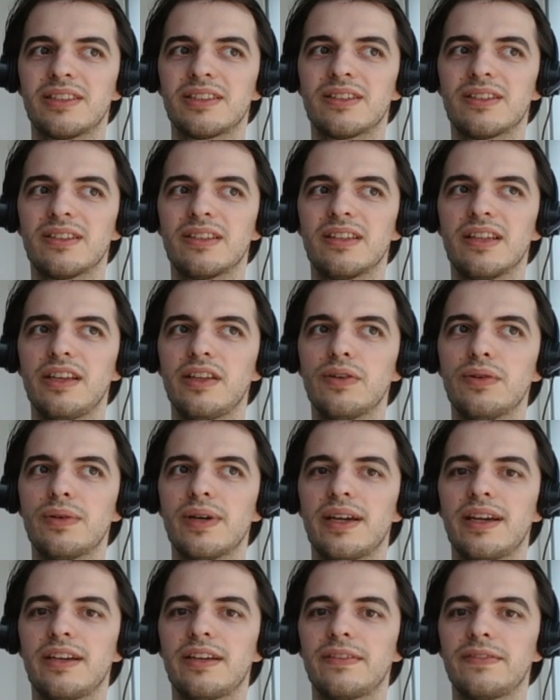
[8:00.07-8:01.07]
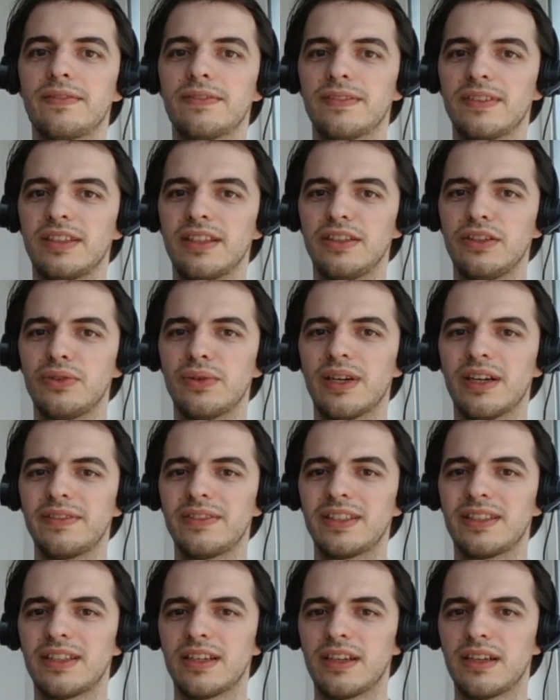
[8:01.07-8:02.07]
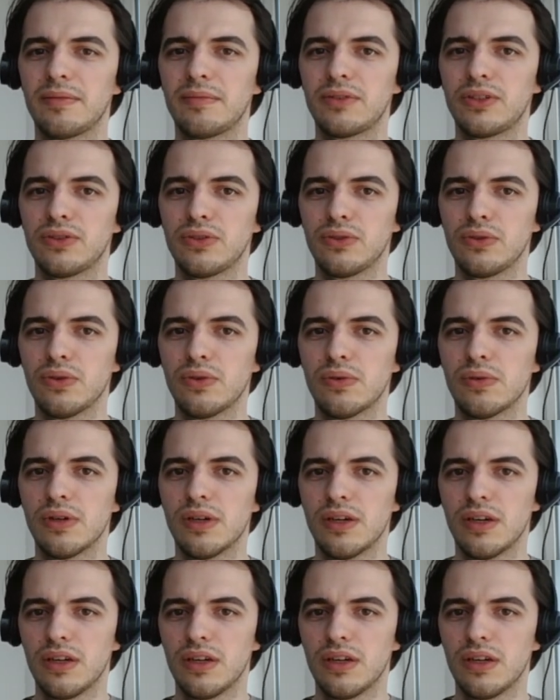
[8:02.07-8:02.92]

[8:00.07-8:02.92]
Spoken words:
on. That you have the time to